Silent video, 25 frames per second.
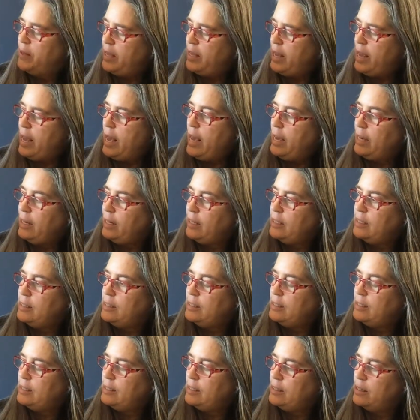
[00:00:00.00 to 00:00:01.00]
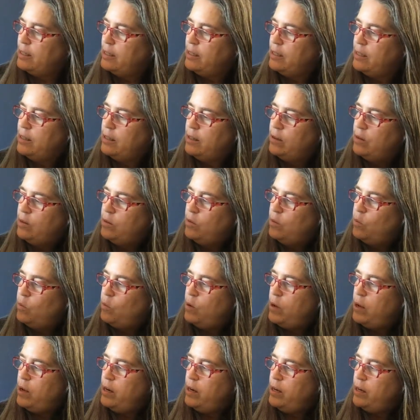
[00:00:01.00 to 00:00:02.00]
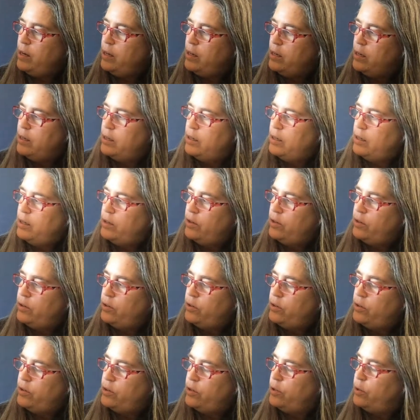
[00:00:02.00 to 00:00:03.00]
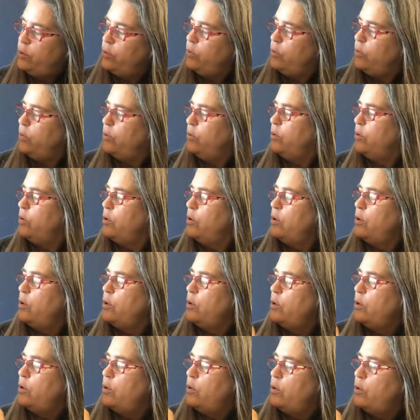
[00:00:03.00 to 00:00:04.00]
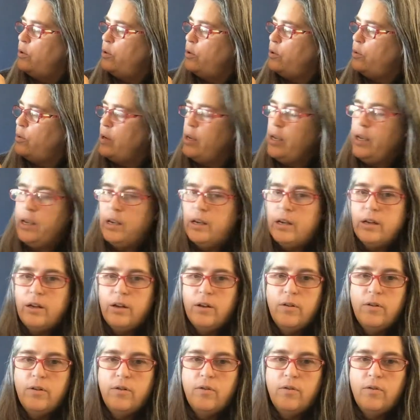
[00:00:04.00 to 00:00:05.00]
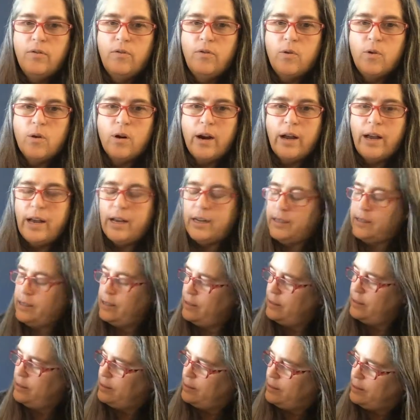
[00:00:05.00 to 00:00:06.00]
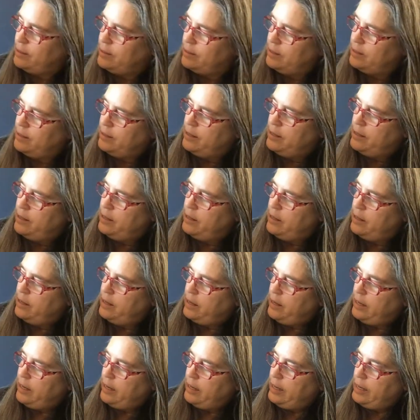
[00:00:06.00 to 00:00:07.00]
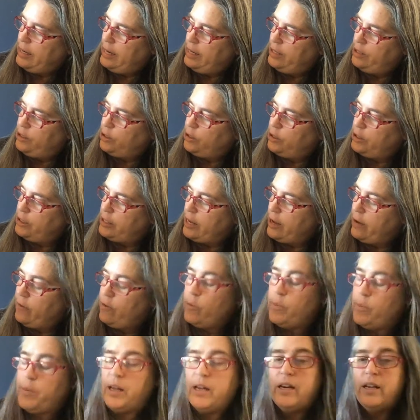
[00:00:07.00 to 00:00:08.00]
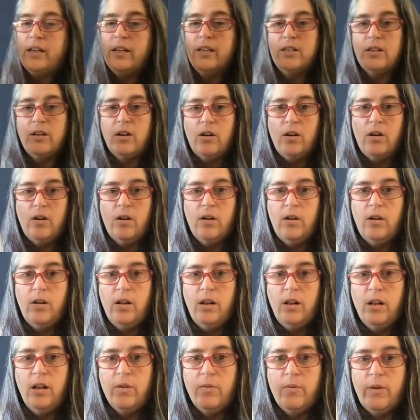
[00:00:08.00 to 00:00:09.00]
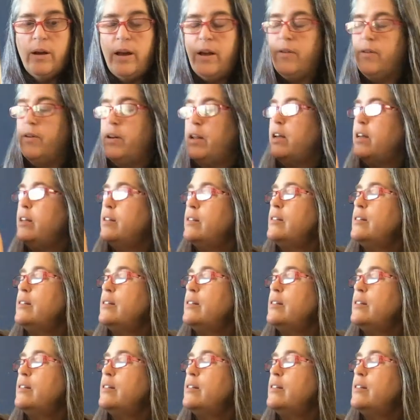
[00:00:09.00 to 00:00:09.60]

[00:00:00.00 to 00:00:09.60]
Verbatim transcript: X, one, two, three, four X's. Nature's alphabet is all around us.